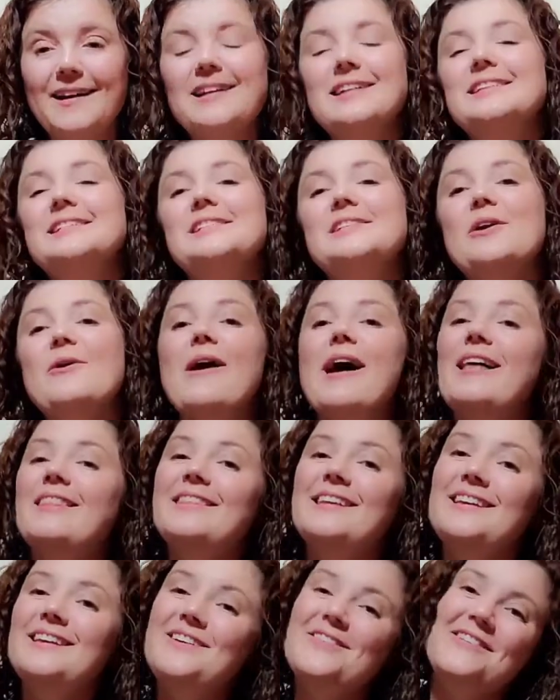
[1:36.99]
So I
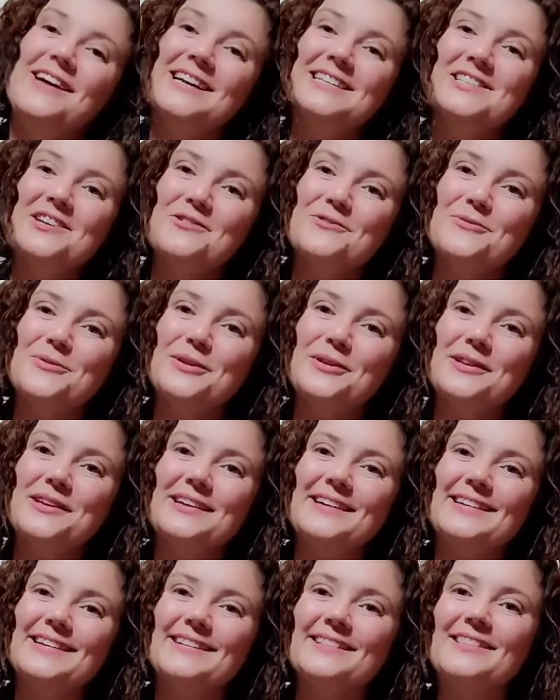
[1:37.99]
think you guys are really
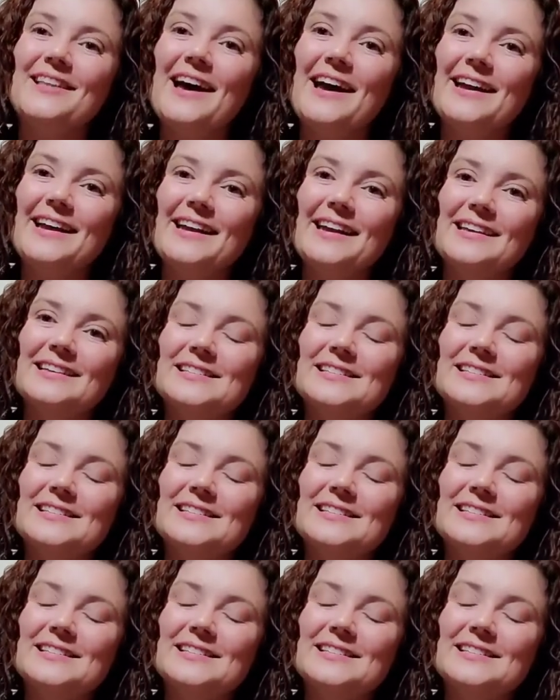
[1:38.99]
going to like it.